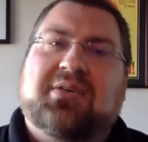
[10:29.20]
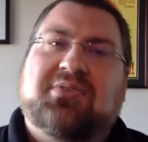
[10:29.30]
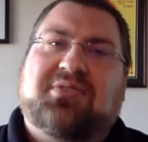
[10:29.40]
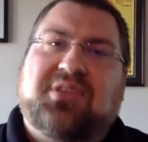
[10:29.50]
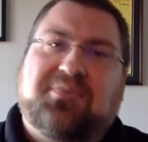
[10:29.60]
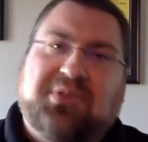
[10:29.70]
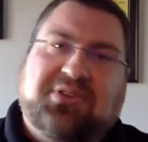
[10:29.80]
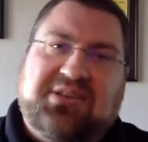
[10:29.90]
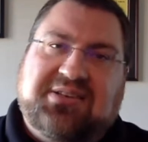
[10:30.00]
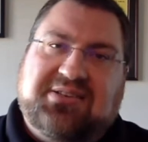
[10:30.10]
The
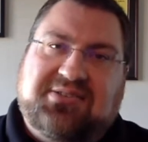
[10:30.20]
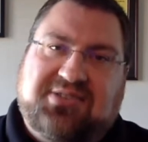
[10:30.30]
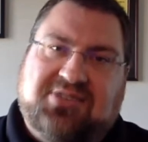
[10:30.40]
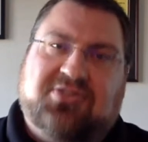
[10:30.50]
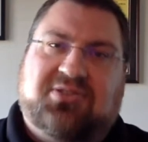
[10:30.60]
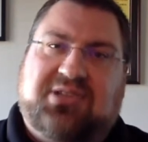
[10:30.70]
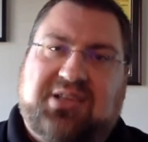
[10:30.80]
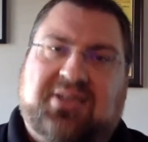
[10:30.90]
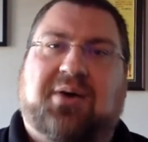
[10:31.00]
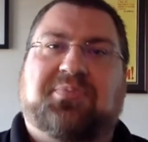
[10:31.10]
ability to
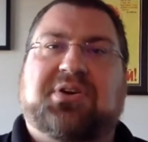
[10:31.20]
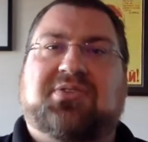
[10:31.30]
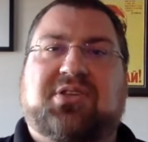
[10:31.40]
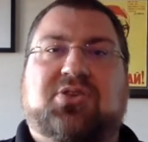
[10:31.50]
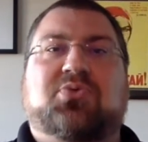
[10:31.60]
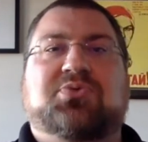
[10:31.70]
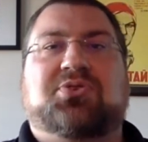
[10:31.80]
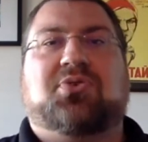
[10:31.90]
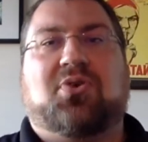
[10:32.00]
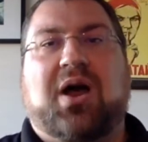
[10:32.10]
digitally accompany the
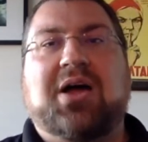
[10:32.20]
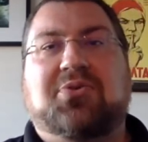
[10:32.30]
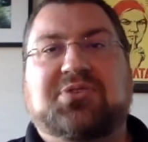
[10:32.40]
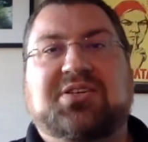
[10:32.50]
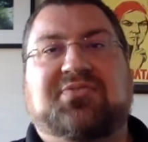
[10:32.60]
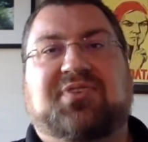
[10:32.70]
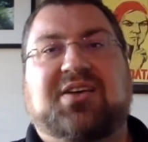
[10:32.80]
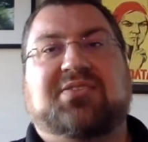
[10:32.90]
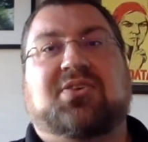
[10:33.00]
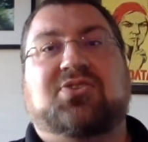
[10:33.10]
user or IoT
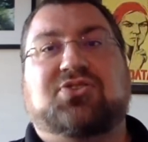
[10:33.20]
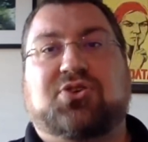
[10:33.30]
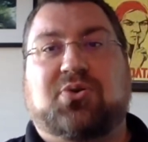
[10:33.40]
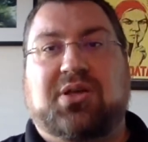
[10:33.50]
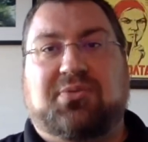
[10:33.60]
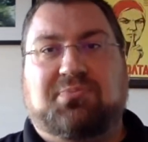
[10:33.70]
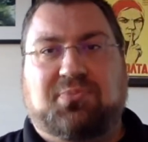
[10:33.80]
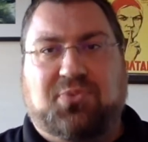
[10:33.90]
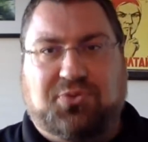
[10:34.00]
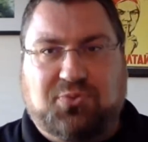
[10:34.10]
device on its journey
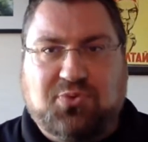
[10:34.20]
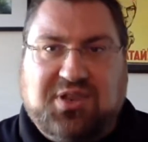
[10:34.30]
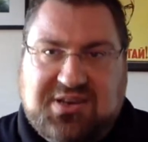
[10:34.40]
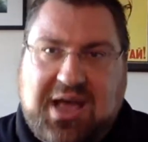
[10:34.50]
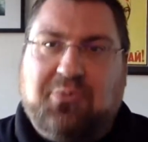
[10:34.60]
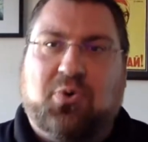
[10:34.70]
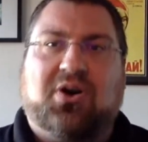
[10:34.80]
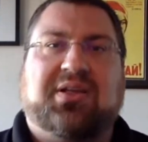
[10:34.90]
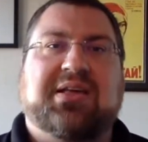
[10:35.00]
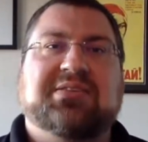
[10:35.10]
through the
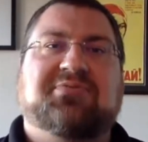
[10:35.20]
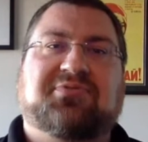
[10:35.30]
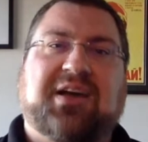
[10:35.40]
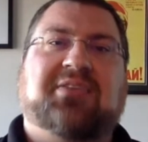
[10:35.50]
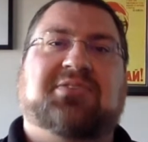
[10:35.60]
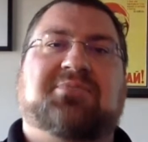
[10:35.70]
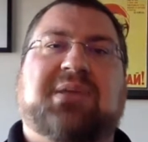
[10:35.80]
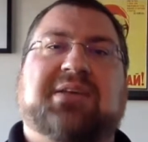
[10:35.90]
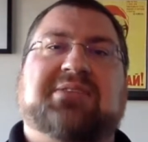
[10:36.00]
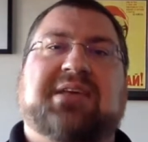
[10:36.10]
network is vital to
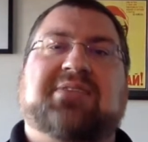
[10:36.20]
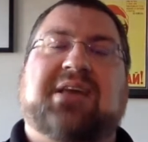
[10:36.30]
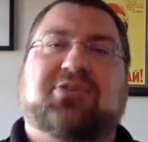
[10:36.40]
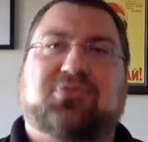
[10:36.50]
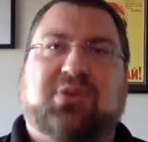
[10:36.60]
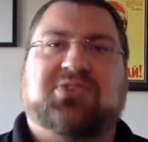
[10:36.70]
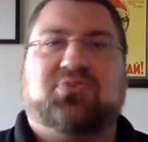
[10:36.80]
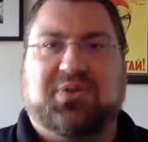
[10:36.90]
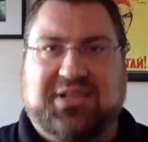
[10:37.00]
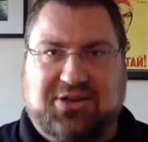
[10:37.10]
maintain that
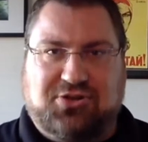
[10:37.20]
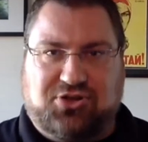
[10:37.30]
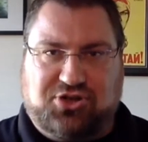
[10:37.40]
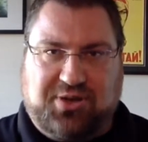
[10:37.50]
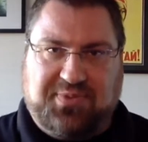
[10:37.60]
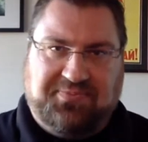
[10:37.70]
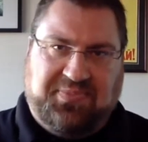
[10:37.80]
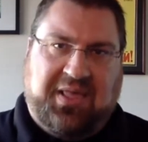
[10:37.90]
trust relationship.